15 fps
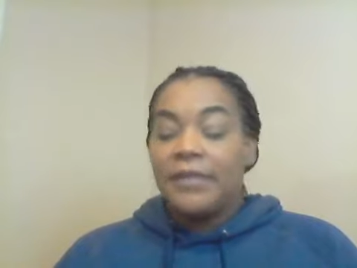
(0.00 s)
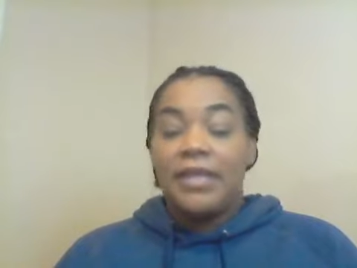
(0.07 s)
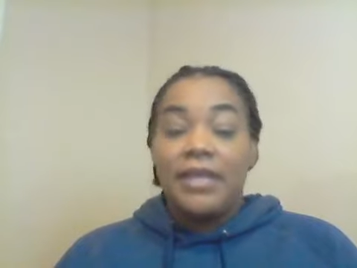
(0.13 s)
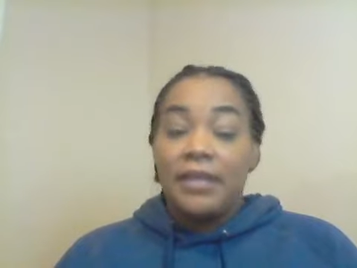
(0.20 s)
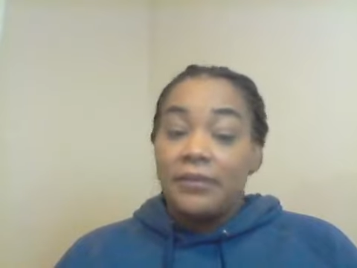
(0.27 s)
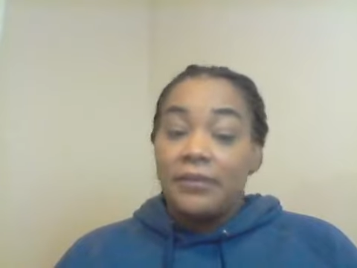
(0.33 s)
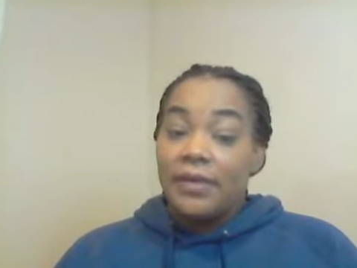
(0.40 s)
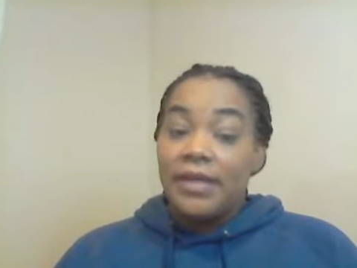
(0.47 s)

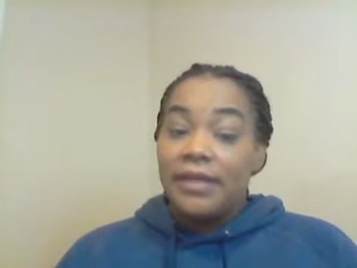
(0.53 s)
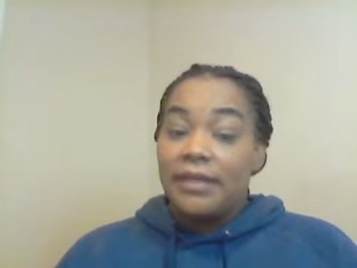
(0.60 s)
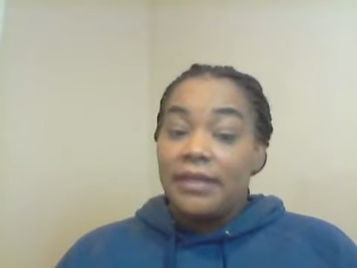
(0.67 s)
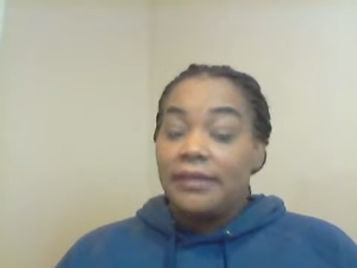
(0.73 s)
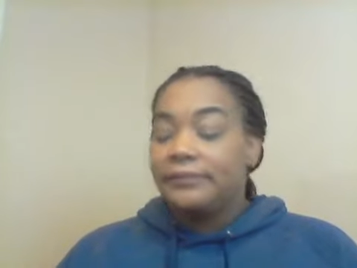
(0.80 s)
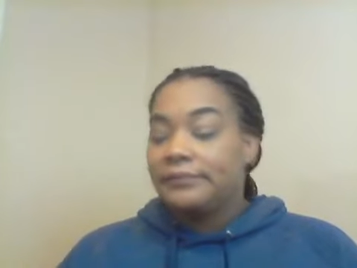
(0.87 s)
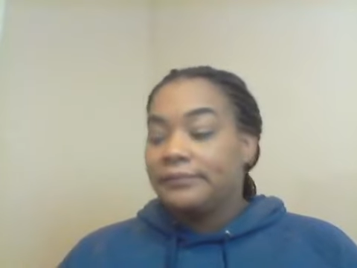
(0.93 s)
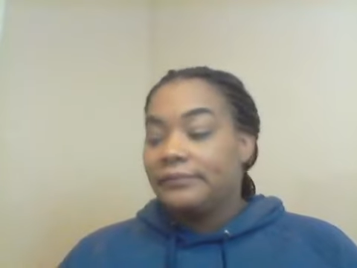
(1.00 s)
Keep
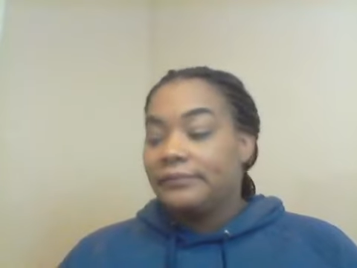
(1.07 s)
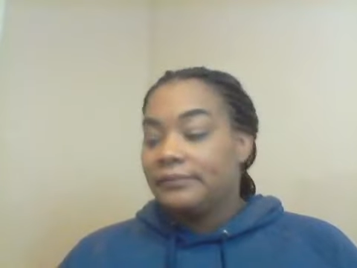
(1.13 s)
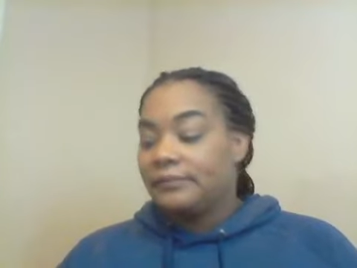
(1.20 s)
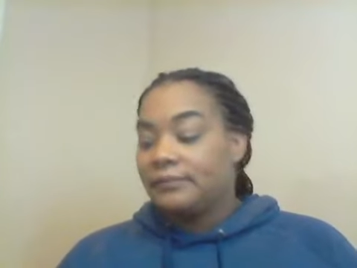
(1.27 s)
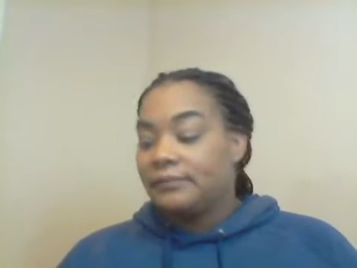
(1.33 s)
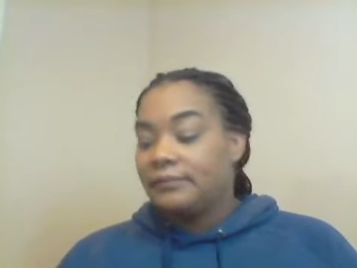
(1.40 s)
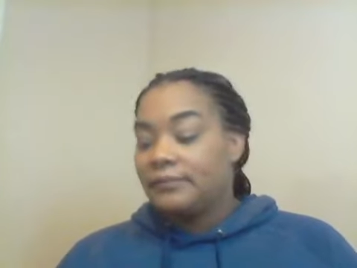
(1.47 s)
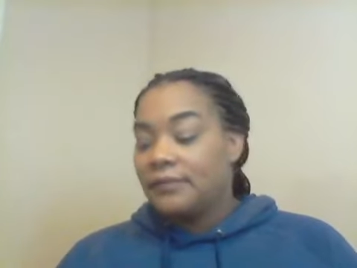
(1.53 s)
waiting.
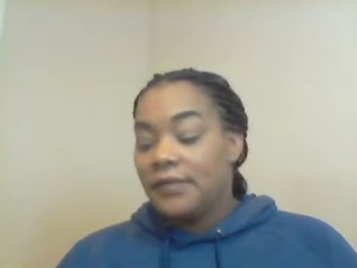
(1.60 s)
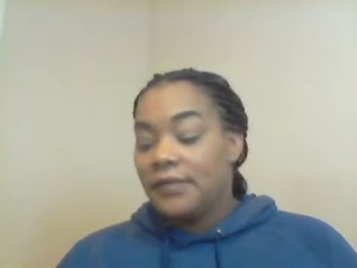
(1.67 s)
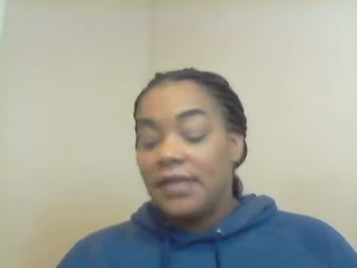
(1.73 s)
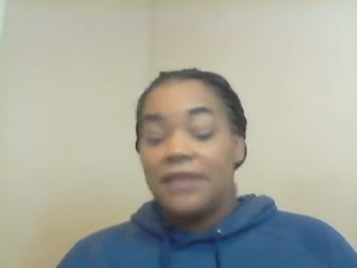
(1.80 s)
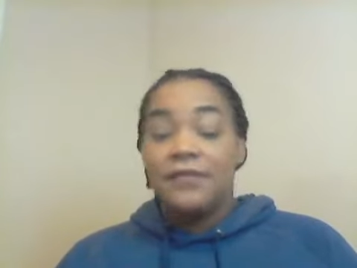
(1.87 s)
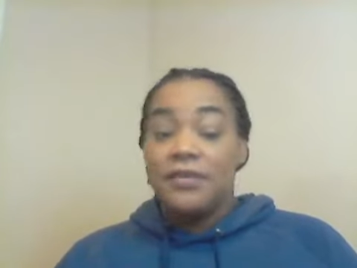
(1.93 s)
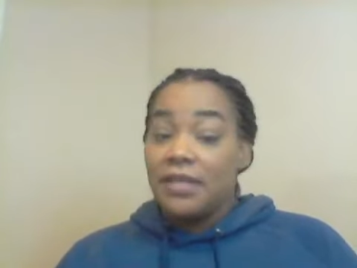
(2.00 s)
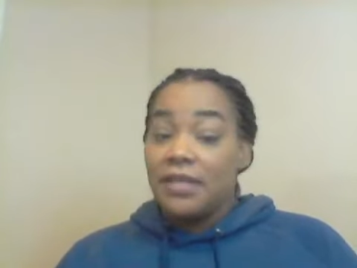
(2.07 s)
If you